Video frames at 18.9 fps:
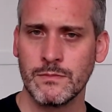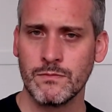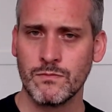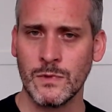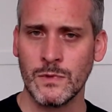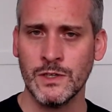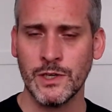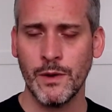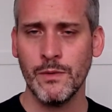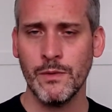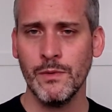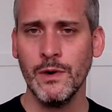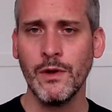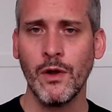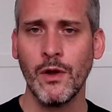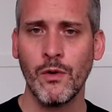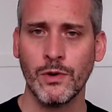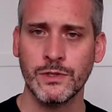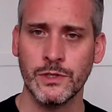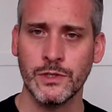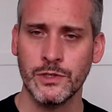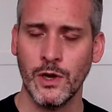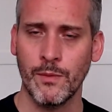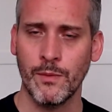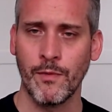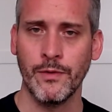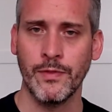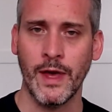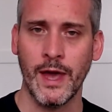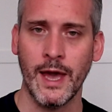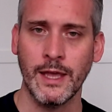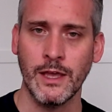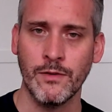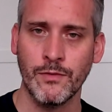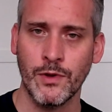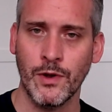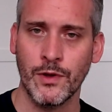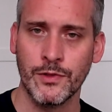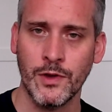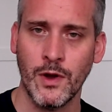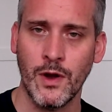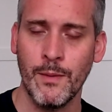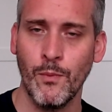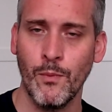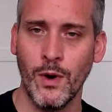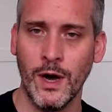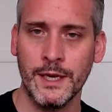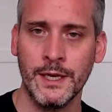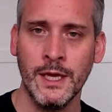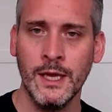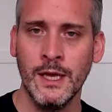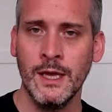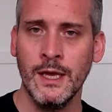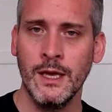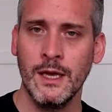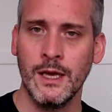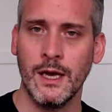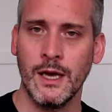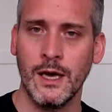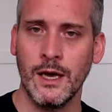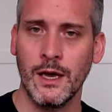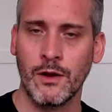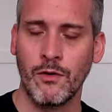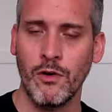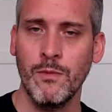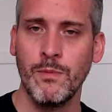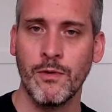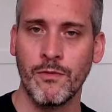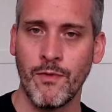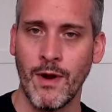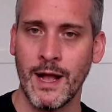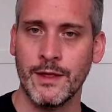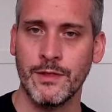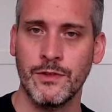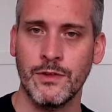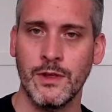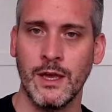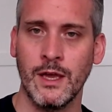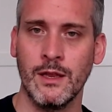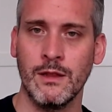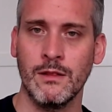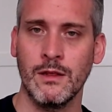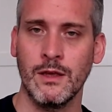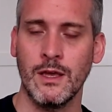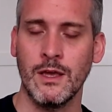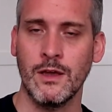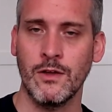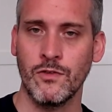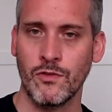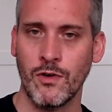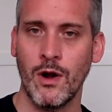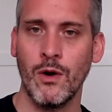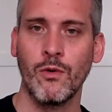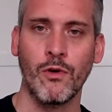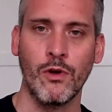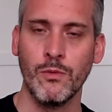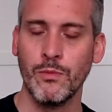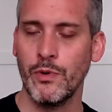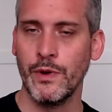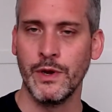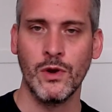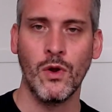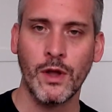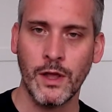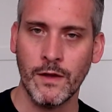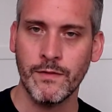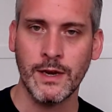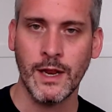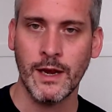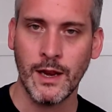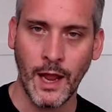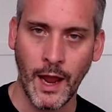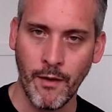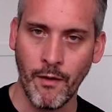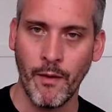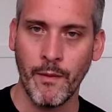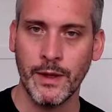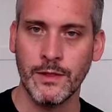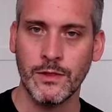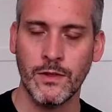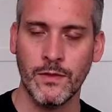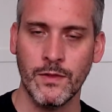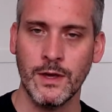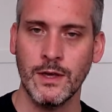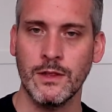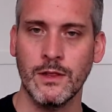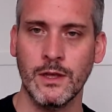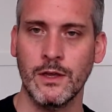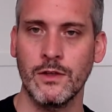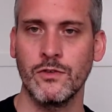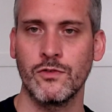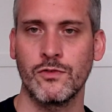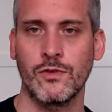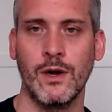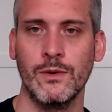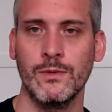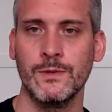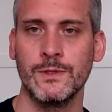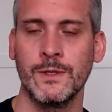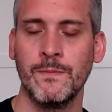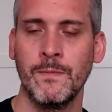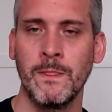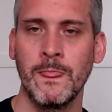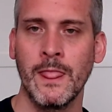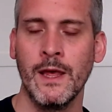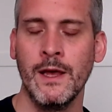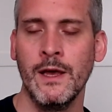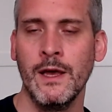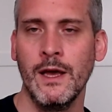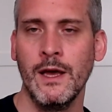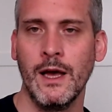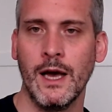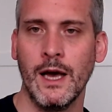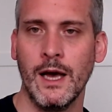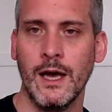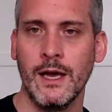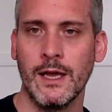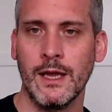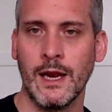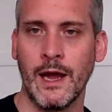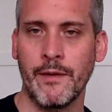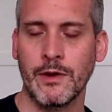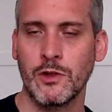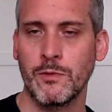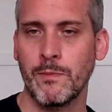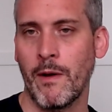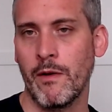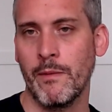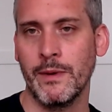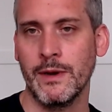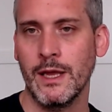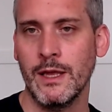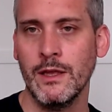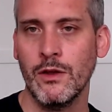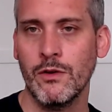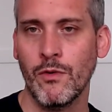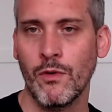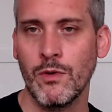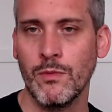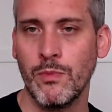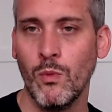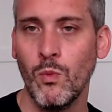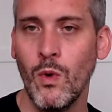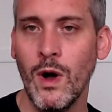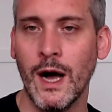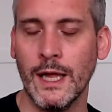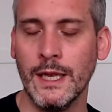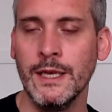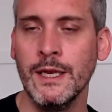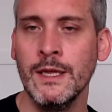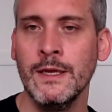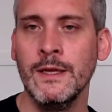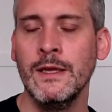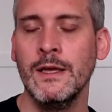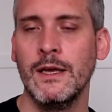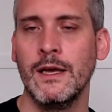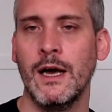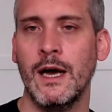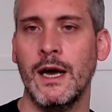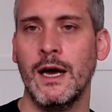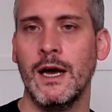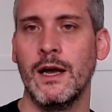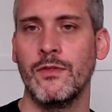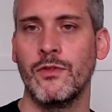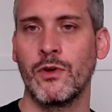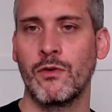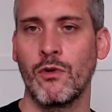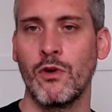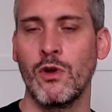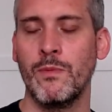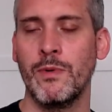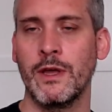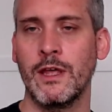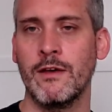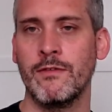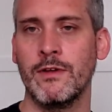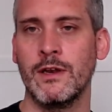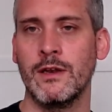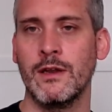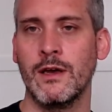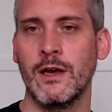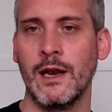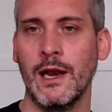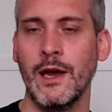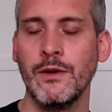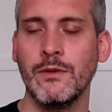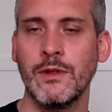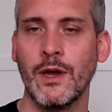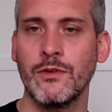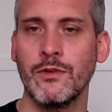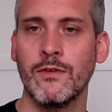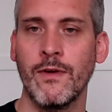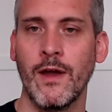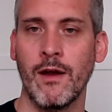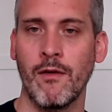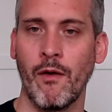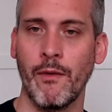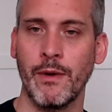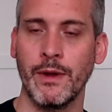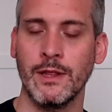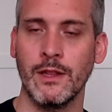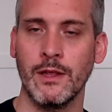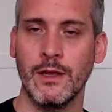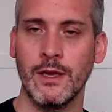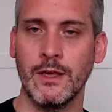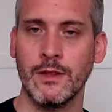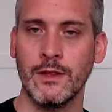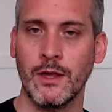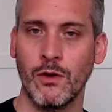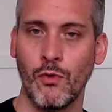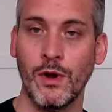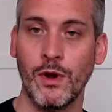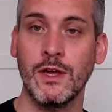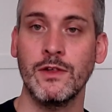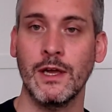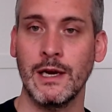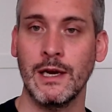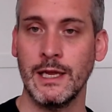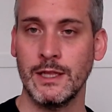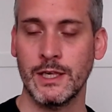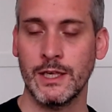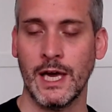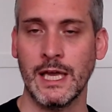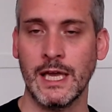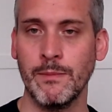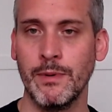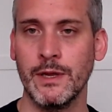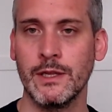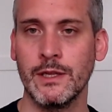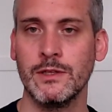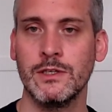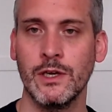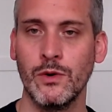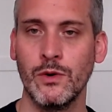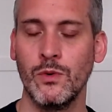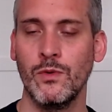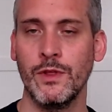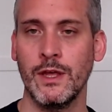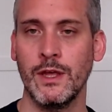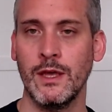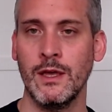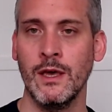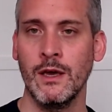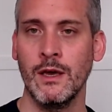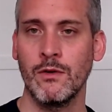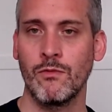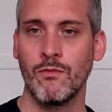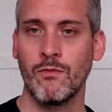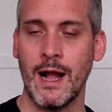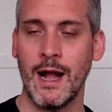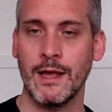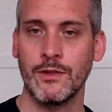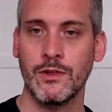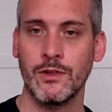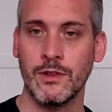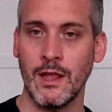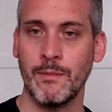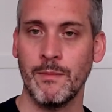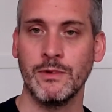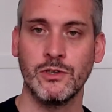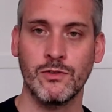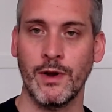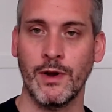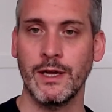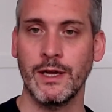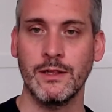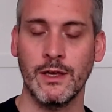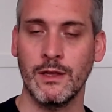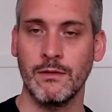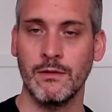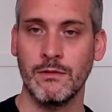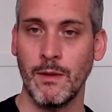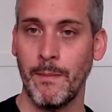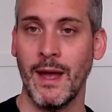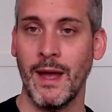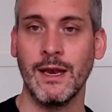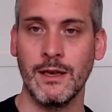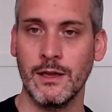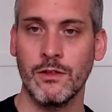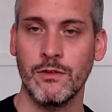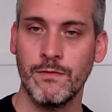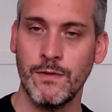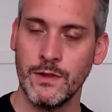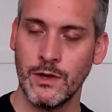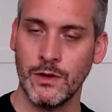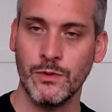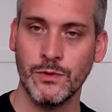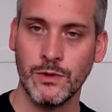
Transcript: So look across the top row there, you've got time one, a group of rats in the control group who are not given any heroin. So these are the controls in our experiment. In group one, the group are given a low dose of heroin that is increasingly tapered until the rats are demonstrating dependence, physical